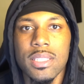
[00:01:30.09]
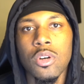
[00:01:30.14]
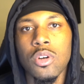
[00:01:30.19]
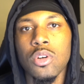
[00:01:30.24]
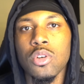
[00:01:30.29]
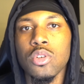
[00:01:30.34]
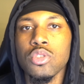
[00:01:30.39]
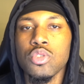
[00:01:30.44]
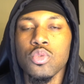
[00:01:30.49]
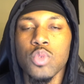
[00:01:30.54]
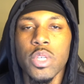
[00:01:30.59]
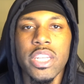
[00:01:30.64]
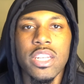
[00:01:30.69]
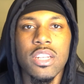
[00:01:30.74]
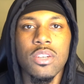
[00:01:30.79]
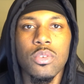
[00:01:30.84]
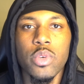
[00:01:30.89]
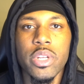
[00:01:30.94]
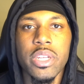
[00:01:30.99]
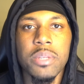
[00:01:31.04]
Who's winning
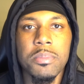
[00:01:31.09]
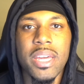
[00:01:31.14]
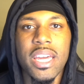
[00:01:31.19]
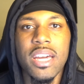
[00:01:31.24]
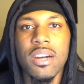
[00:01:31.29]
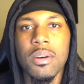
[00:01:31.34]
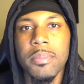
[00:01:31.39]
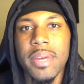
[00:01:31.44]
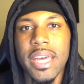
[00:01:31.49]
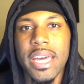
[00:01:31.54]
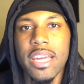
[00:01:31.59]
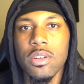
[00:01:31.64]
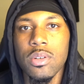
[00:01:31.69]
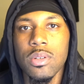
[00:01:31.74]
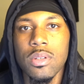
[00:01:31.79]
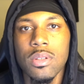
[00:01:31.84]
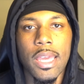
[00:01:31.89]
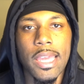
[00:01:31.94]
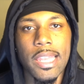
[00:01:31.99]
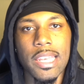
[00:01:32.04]
the rebound
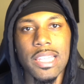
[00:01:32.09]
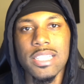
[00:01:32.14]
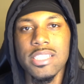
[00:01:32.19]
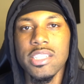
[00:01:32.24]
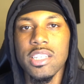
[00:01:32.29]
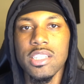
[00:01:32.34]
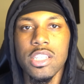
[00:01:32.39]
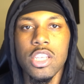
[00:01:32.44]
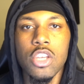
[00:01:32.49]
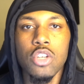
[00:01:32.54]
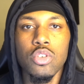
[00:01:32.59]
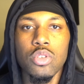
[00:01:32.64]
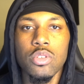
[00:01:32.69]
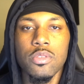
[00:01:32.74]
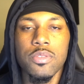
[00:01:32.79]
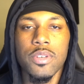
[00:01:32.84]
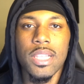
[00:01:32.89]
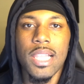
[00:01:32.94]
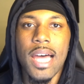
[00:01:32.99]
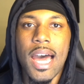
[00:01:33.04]
battle? And this is huge
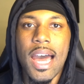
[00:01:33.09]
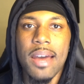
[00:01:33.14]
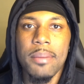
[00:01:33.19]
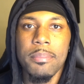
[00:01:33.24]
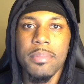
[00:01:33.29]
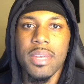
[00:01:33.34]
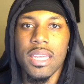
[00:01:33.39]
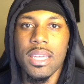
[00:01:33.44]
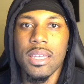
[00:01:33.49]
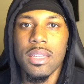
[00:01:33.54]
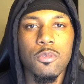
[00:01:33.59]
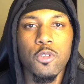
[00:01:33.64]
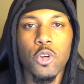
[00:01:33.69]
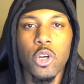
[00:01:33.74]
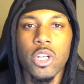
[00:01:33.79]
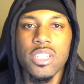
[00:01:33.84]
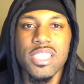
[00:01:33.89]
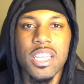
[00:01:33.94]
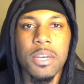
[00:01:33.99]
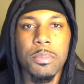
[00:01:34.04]
for live betting.
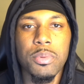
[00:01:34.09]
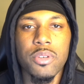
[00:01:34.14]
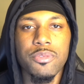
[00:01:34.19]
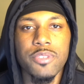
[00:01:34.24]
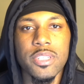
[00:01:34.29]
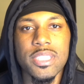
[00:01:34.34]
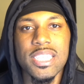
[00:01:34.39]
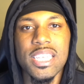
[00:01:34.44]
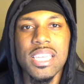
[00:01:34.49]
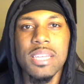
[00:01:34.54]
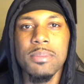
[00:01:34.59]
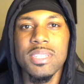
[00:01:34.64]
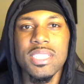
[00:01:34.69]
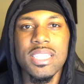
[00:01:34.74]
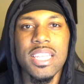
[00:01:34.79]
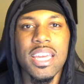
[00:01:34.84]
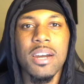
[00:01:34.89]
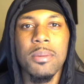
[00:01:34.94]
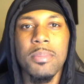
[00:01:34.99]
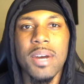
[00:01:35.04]
For example, if a team is
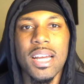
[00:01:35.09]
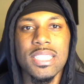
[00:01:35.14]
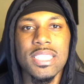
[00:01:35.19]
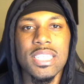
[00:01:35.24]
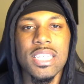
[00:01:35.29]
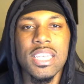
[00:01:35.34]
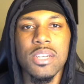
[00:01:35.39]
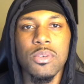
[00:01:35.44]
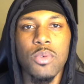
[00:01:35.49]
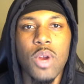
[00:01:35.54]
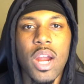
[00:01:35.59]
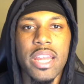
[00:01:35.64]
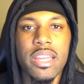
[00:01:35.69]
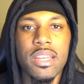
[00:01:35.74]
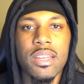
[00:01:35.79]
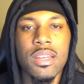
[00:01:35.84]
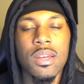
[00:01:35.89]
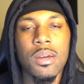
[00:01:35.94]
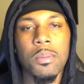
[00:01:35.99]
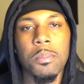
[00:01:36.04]
down by 10, right,
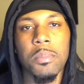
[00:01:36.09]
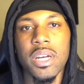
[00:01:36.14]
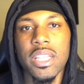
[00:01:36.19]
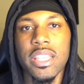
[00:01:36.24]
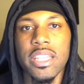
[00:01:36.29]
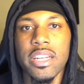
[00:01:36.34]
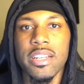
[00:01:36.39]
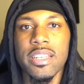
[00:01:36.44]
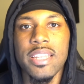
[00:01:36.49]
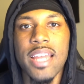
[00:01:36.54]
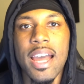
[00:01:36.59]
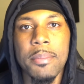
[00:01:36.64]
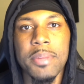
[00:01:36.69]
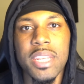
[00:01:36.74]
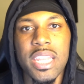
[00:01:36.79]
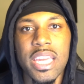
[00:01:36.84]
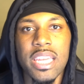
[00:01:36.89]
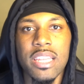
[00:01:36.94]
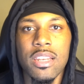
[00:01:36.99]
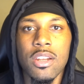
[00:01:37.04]
but they're
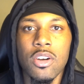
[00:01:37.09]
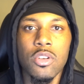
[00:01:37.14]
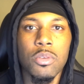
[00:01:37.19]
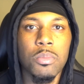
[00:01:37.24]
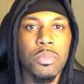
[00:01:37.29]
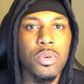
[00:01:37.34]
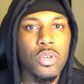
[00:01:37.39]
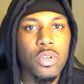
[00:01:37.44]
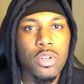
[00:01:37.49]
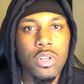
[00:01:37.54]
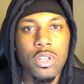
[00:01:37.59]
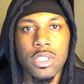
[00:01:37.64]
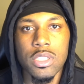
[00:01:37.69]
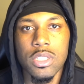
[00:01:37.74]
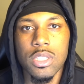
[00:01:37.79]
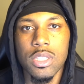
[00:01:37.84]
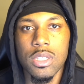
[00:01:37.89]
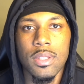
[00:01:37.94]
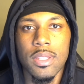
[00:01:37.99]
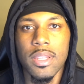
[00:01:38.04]
dominating on the
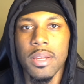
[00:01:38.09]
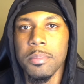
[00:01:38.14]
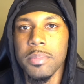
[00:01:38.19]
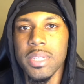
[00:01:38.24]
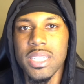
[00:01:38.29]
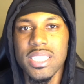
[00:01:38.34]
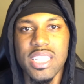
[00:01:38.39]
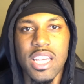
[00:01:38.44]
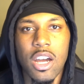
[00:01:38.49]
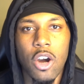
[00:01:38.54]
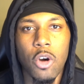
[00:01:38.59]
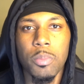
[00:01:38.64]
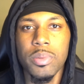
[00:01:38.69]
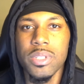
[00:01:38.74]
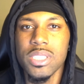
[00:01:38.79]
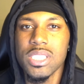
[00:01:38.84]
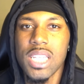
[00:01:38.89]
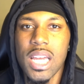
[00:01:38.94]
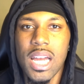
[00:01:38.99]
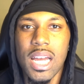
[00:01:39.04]
boards, they're missing
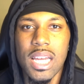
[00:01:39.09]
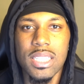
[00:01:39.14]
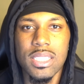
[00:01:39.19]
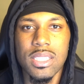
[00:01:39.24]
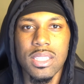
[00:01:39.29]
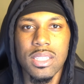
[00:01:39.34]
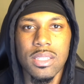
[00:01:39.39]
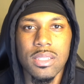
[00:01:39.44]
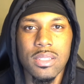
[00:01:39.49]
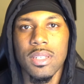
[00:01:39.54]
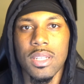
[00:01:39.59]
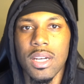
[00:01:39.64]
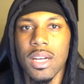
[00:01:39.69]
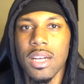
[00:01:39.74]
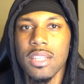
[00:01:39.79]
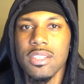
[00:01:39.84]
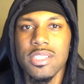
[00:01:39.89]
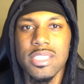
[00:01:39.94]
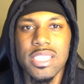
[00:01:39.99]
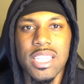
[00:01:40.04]
open shots, the
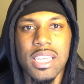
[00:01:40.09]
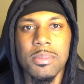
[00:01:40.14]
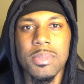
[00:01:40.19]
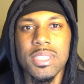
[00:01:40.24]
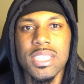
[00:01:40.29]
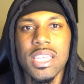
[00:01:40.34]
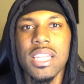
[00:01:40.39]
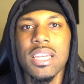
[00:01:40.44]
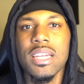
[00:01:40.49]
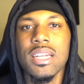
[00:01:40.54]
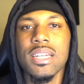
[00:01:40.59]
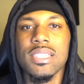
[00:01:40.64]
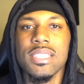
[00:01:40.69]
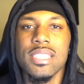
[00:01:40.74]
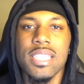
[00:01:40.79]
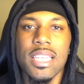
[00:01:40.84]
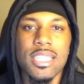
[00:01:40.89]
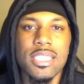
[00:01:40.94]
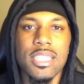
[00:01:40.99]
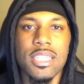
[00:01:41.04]
other team is hitting
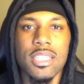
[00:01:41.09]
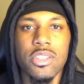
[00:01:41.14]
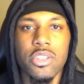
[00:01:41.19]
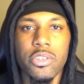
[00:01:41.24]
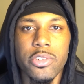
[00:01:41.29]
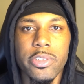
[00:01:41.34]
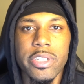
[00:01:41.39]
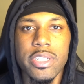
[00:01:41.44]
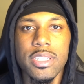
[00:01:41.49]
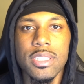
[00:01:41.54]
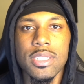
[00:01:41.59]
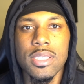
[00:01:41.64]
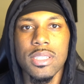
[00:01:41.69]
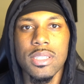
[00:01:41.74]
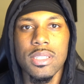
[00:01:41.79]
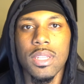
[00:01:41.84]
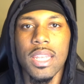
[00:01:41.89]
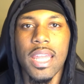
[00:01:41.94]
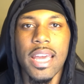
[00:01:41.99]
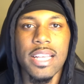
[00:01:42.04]
contested threes,
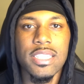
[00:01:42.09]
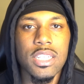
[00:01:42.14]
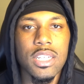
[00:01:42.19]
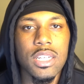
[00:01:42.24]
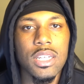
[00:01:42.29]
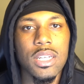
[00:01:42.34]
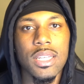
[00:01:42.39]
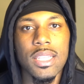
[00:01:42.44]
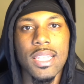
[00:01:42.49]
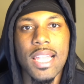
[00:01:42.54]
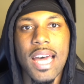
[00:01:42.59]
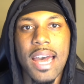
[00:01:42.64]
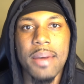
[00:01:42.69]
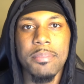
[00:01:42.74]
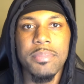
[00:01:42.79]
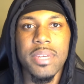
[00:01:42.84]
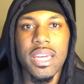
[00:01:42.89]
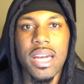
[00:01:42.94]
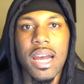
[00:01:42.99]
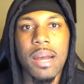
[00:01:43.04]
then that's a good
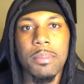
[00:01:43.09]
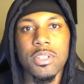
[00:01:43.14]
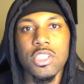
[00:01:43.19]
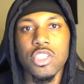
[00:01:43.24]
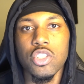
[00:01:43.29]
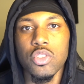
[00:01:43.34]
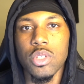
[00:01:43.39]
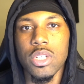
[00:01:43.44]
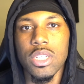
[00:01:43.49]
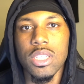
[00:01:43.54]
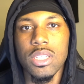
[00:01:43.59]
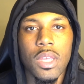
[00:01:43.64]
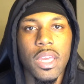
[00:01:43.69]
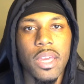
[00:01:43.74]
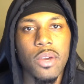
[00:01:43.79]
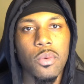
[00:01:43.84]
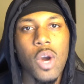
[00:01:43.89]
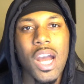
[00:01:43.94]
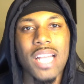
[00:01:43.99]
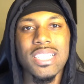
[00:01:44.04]
live bet opportunity.
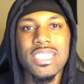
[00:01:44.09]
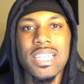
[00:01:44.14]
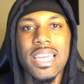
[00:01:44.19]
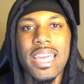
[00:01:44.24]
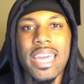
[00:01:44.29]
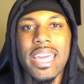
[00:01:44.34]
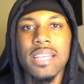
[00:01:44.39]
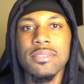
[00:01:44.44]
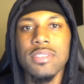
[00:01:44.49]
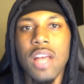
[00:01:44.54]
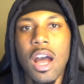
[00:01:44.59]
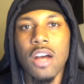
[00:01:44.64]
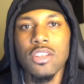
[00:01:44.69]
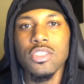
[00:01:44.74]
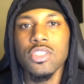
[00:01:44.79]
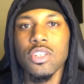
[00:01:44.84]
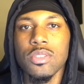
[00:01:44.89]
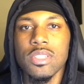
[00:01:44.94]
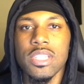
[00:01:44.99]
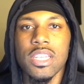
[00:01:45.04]
And watching games
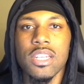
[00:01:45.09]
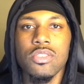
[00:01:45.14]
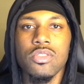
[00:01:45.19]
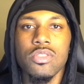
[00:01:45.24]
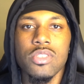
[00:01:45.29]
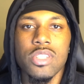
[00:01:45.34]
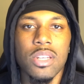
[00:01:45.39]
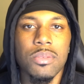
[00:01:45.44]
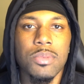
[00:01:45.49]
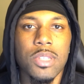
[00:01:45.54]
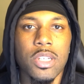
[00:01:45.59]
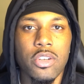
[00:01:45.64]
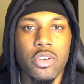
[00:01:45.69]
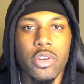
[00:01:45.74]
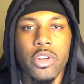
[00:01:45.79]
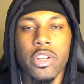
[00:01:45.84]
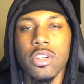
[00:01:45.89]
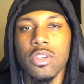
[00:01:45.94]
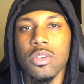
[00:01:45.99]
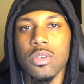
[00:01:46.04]
also tells you something
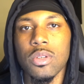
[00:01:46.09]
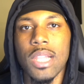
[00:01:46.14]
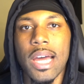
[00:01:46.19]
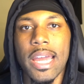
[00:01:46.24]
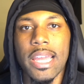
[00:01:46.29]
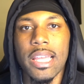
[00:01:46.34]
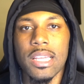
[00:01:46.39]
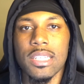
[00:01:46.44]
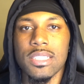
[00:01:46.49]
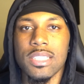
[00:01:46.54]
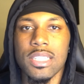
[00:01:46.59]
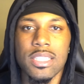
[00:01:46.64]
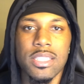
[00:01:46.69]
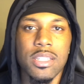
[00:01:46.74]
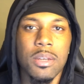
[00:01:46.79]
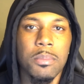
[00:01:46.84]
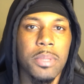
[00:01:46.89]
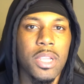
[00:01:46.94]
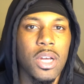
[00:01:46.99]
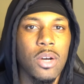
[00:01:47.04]
critical, like, is this
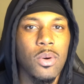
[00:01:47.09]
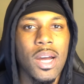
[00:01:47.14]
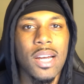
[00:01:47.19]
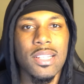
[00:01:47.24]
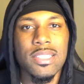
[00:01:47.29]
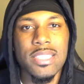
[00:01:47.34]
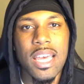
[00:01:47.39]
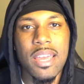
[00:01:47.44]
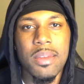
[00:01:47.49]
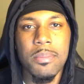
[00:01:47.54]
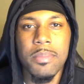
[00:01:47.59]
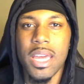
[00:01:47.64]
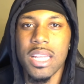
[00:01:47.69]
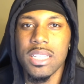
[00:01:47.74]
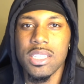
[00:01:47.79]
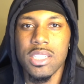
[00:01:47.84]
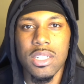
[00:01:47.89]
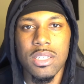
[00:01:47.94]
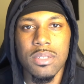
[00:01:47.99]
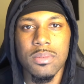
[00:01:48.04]
a blowout type
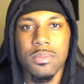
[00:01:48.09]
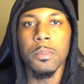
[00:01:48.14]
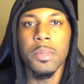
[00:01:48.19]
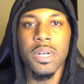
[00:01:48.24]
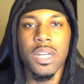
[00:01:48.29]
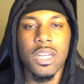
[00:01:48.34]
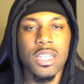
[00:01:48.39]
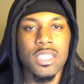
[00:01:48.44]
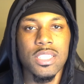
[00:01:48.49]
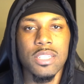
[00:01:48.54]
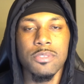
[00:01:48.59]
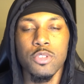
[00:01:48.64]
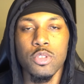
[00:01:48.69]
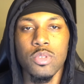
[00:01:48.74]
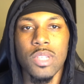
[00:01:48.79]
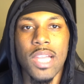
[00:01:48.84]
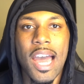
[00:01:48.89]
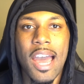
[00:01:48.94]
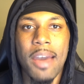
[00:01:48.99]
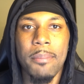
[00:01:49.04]
matchup? Because if you
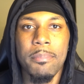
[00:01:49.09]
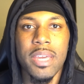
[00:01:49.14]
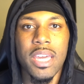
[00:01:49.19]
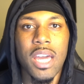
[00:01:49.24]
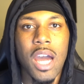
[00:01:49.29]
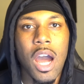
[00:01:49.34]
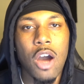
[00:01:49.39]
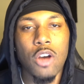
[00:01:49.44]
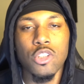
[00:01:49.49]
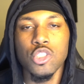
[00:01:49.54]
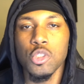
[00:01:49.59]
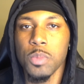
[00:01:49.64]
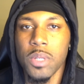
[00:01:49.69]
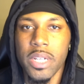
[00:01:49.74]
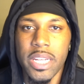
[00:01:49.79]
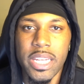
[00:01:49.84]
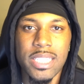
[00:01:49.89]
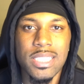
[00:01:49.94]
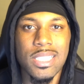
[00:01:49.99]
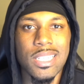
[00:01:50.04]
live bet alt
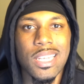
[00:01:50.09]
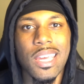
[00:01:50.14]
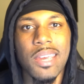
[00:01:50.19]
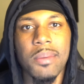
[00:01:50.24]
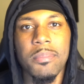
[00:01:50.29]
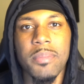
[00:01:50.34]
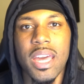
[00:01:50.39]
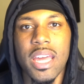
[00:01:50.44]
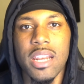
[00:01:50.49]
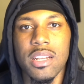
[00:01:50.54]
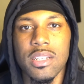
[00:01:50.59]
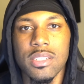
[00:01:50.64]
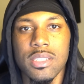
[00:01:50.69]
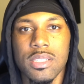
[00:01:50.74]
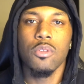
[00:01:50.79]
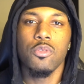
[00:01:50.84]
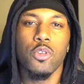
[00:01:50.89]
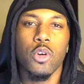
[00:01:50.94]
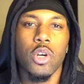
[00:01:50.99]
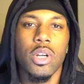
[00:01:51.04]
spreads, then that matters.
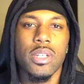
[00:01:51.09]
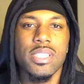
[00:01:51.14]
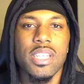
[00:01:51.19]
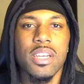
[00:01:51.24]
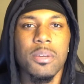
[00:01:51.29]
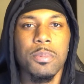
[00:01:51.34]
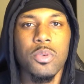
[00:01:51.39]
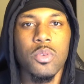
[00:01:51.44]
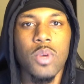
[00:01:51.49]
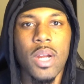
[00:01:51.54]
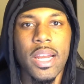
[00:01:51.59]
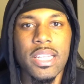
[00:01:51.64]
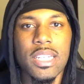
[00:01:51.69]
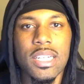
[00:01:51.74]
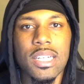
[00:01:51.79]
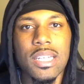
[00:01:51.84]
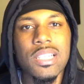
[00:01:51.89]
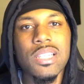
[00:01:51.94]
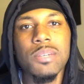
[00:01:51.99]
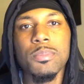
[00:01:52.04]
For example, right,
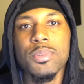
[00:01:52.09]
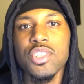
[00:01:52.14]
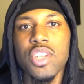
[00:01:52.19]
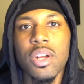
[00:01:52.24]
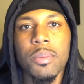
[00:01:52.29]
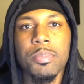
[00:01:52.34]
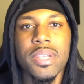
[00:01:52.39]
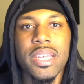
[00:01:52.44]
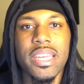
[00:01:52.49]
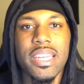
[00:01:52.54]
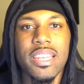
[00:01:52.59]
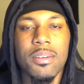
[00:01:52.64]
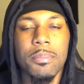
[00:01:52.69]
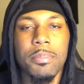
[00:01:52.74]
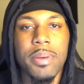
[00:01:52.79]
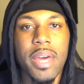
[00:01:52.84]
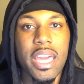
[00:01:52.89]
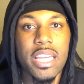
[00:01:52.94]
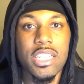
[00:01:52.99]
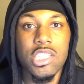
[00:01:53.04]
the Clippers are playing the
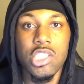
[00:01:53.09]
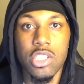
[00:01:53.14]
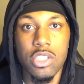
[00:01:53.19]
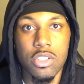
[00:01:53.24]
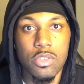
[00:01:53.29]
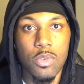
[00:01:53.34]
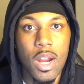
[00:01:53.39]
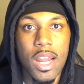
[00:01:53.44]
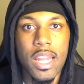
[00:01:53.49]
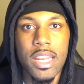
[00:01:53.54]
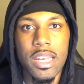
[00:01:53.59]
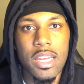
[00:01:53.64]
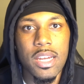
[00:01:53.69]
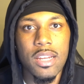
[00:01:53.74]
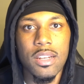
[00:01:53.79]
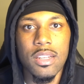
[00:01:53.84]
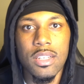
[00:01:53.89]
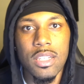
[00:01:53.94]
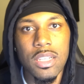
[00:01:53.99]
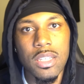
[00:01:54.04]
Pacers right
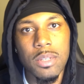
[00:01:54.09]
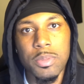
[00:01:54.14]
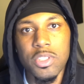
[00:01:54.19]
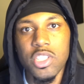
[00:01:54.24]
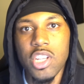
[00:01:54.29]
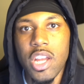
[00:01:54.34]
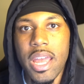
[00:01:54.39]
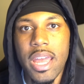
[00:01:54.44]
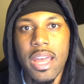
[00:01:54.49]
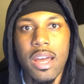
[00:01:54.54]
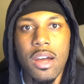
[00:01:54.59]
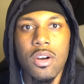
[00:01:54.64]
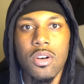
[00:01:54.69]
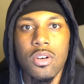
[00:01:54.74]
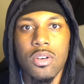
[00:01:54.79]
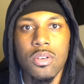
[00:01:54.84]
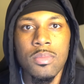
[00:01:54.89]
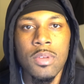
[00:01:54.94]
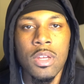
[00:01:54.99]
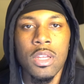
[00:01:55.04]
now. The Clippers are at
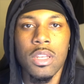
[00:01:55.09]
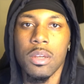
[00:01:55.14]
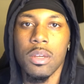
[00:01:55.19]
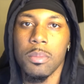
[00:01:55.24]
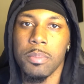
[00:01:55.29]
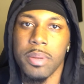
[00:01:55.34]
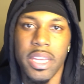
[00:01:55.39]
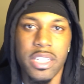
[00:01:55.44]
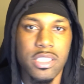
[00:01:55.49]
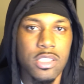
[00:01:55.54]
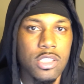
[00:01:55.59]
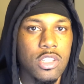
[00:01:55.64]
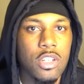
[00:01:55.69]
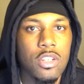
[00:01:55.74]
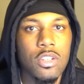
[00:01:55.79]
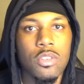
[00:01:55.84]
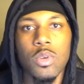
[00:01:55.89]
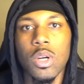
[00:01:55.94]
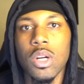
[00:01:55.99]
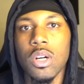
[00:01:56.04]
home, the Pacers on
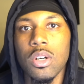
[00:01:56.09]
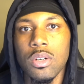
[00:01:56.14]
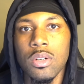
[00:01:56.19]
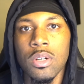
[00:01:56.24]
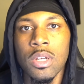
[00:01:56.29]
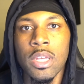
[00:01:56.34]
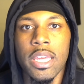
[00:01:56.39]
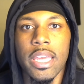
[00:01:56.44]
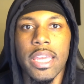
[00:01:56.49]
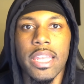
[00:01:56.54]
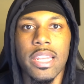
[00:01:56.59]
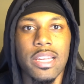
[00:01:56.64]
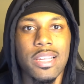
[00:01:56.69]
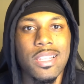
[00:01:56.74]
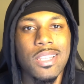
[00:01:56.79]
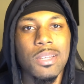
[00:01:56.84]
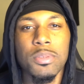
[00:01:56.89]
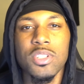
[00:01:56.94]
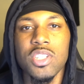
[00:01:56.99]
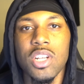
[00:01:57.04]
the road, and the
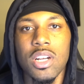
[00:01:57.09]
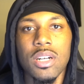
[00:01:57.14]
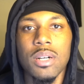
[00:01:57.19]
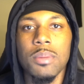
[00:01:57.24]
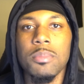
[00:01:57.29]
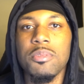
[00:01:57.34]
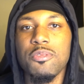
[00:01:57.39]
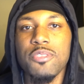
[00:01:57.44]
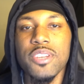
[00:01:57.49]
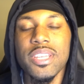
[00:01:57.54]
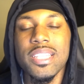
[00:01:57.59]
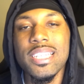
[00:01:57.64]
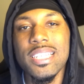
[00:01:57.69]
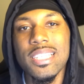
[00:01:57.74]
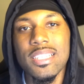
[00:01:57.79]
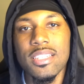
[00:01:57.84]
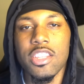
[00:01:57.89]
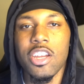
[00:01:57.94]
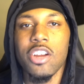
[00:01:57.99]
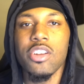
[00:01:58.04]
Clippers are up
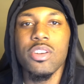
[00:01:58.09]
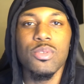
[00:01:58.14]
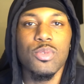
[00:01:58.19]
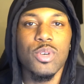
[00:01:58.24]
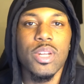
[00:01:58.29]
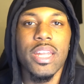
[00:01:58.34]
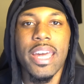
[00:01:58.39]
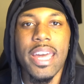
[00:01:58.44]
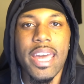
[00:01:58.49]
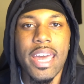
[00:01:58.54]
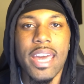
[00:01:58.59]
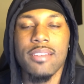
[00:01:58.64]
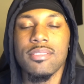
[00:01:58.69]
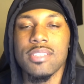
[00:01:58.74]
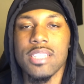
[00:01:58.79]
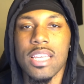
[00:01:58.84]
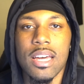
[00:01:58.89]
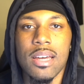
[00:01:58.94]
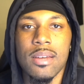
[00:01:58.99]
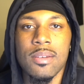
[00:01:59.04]
50-31 at
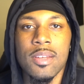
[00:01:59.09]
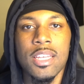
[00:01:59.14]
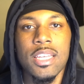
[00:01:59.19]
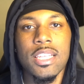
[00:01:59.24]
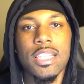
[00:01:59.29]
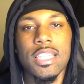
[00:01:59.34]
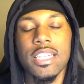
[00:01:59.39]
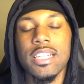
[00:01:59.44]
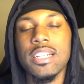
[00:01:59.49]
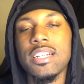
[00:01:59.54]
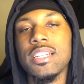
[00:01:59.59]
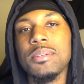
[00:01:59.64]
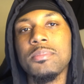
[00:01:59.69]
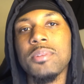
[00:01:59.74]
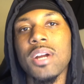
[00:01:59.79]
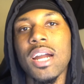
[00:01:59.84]
halftime. Literally, bro,